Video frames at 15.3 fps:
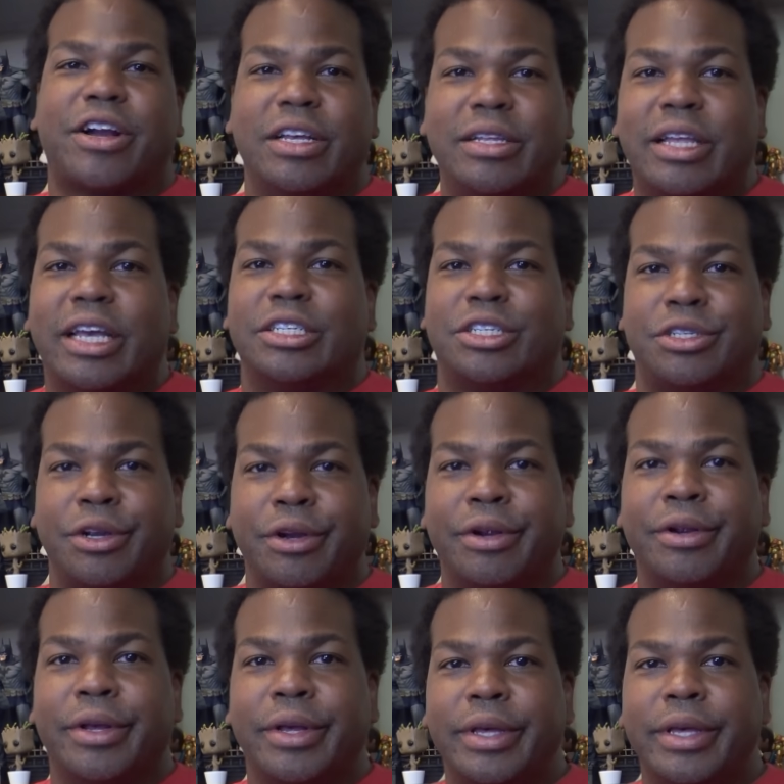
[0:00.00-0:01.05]
conditioner.
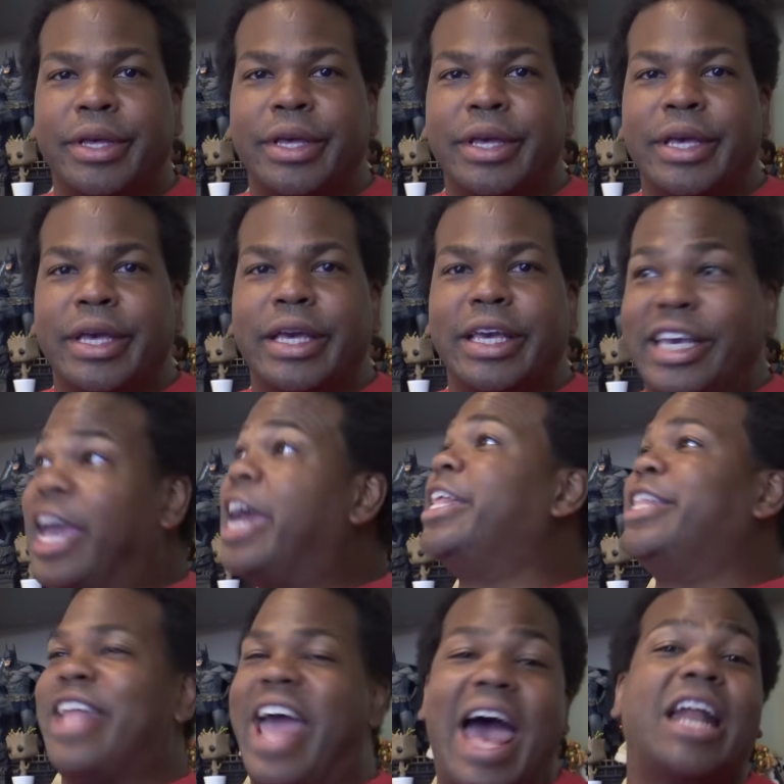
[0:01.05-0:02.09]

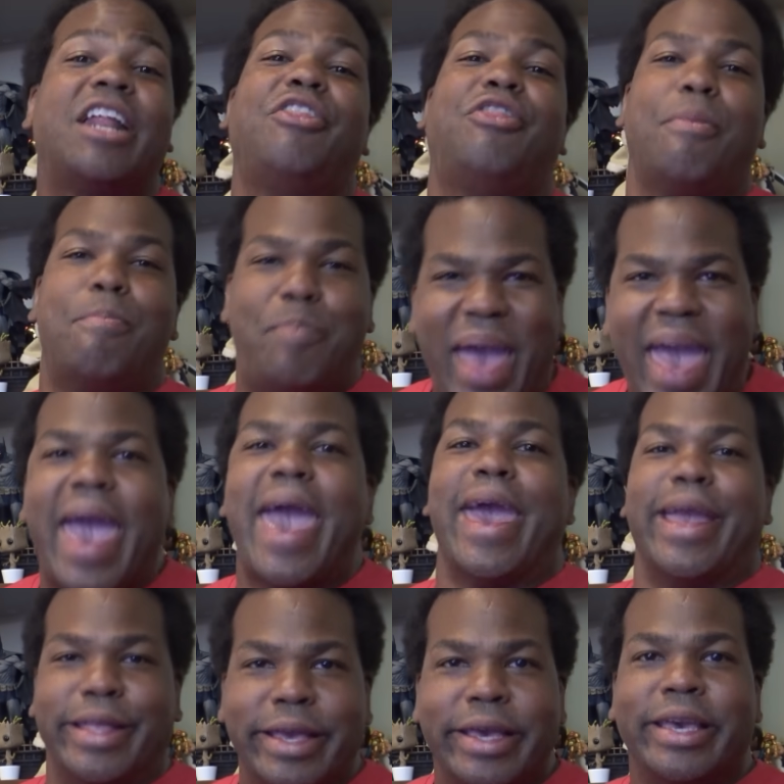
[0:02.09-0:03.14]
Getting out of the
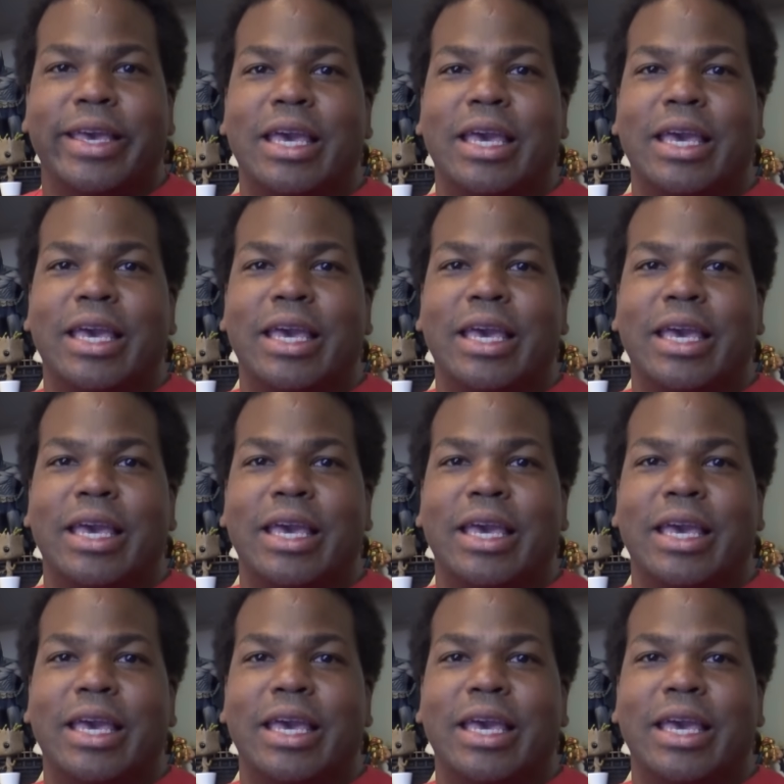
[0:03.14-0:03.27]
bed.